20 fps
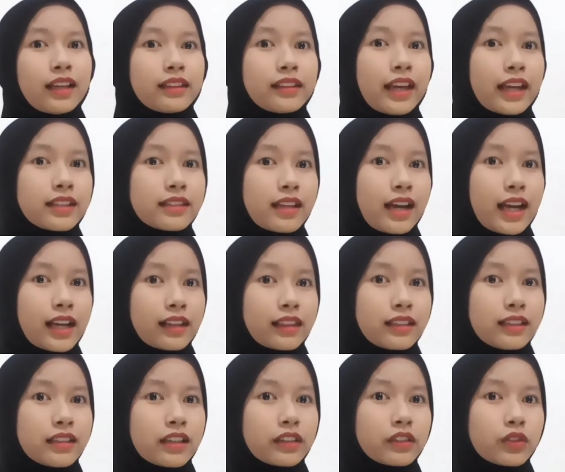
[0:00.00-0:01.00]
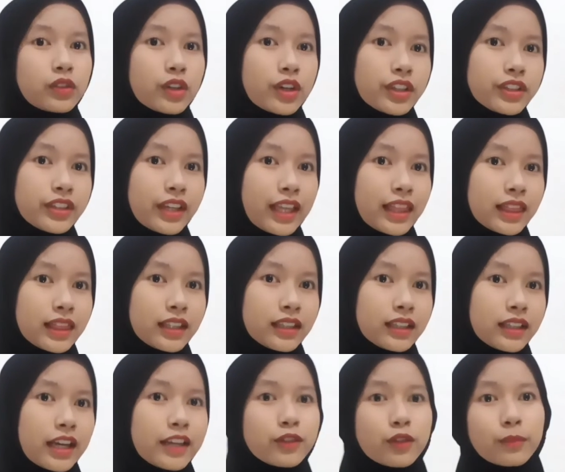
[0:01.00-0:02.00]
that are the throat and
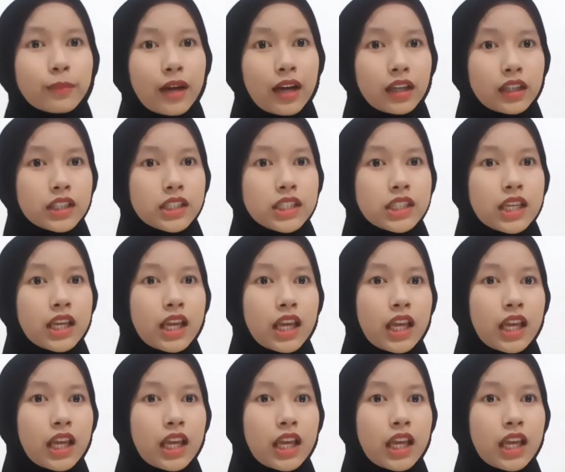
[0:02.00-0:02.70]
the esophagus.